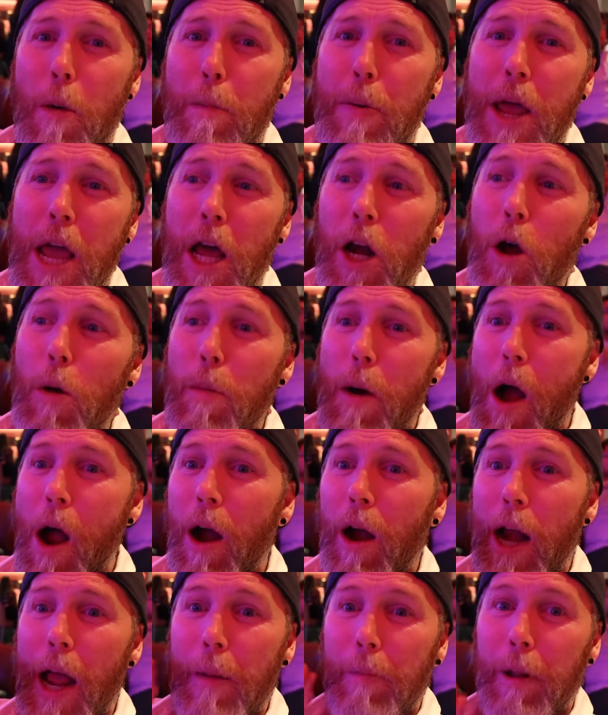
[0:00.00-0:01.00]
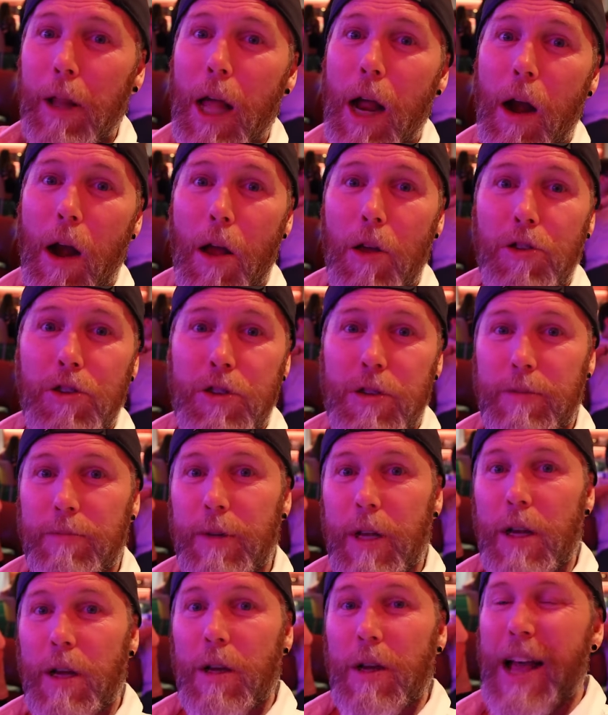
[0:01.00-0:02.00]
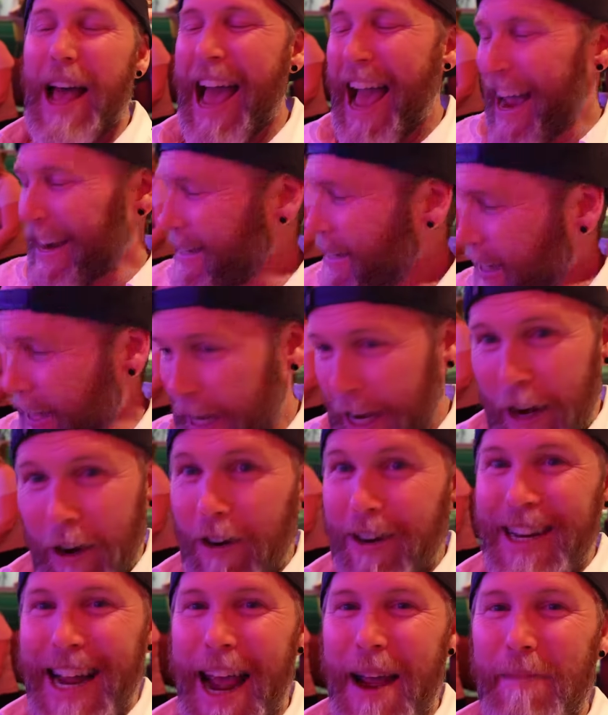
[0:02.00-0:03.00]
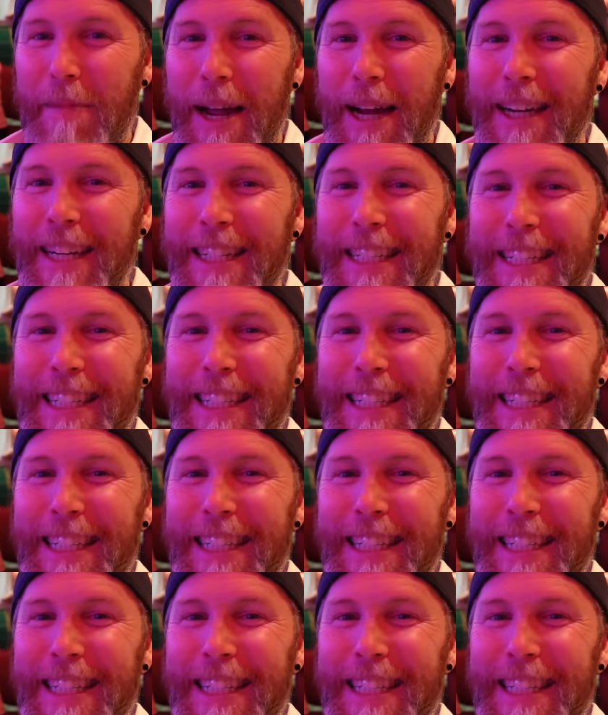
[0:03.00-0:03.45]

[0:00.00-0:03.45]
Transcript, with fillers: the Piano Bar and Boleros. Excellent entertainment. Look